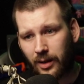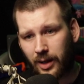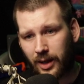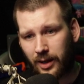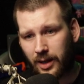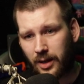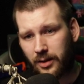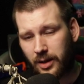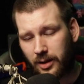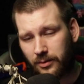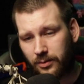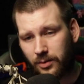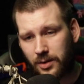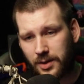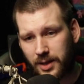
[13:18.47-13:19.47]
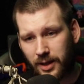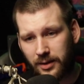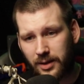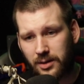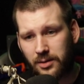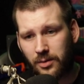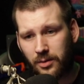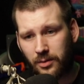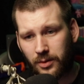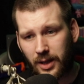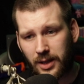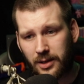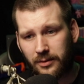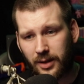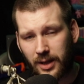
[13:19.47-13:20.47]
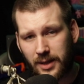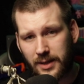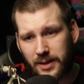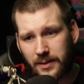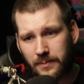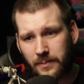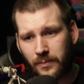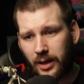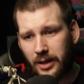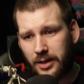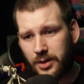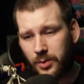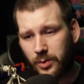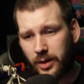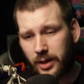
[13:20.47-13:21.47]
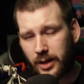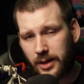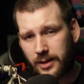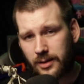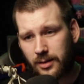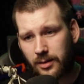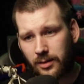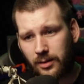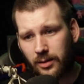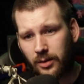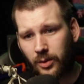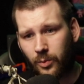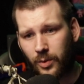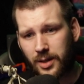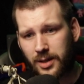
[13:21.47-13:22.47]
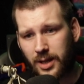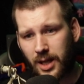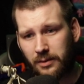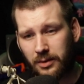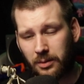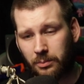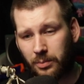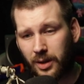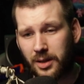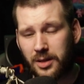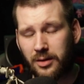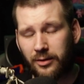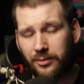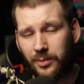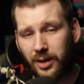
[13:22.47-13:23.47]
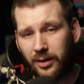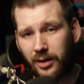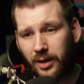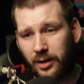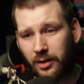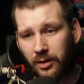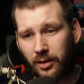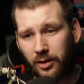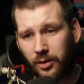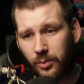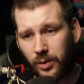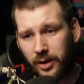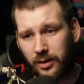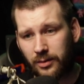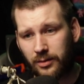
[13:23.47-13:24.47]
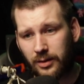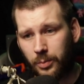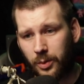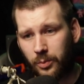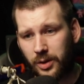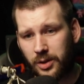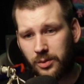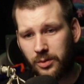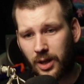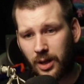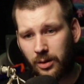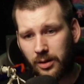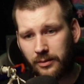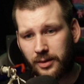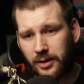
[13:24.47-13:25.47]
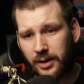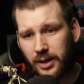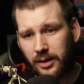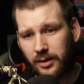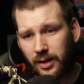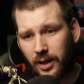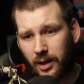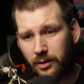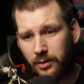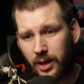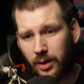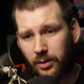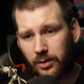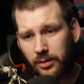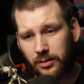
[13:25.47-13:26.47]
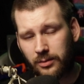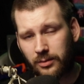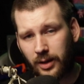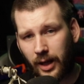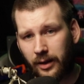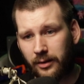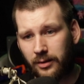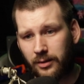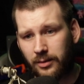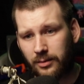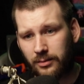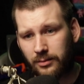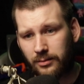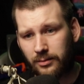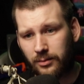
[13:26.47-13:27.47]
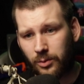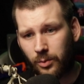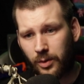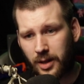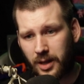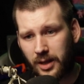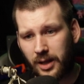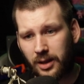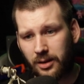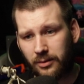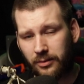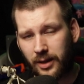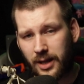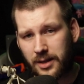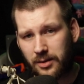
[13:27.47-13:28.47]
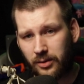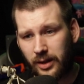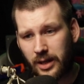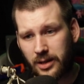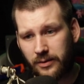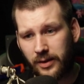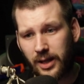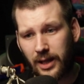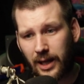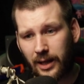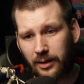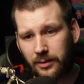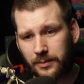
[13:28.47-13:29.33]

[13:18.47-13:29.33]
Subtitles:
and can therefore send it to the right device. In doing this, we save a bunch of money and hardware, but we do however need a router and with an interface on each VLAN.